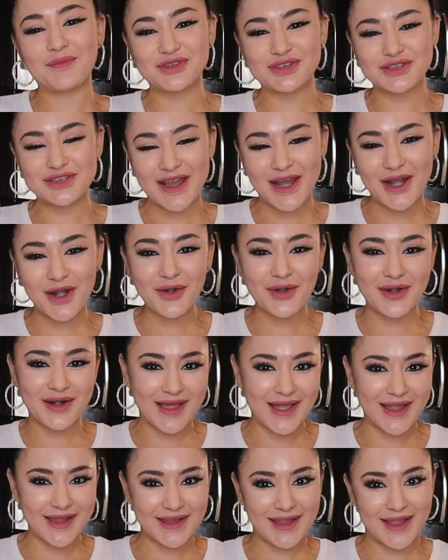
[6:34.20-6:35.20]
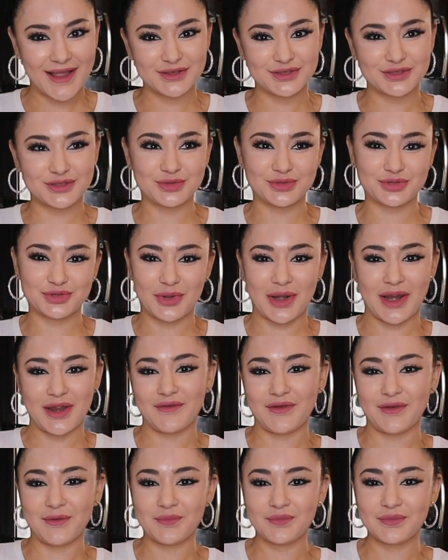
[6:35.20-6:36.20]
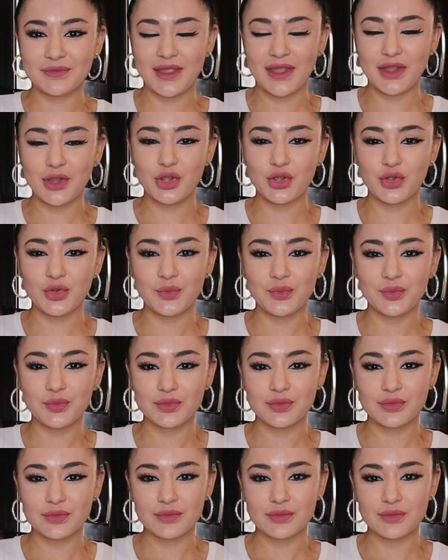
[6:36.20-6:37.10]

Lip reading: share, like, and subscribe. Thank you.